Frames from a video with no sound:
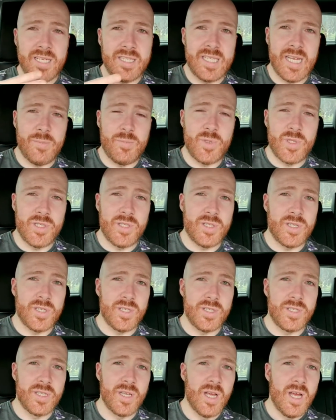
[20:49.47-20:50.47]

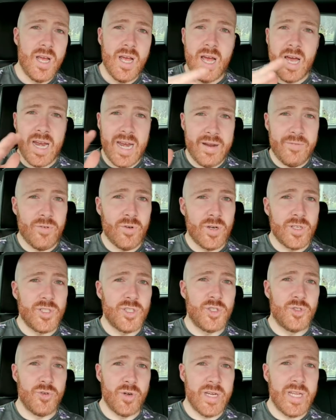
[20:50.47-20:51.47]
substances, and everyone's
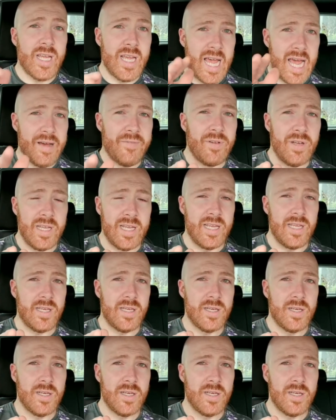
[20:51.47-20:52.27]
drinking heavily.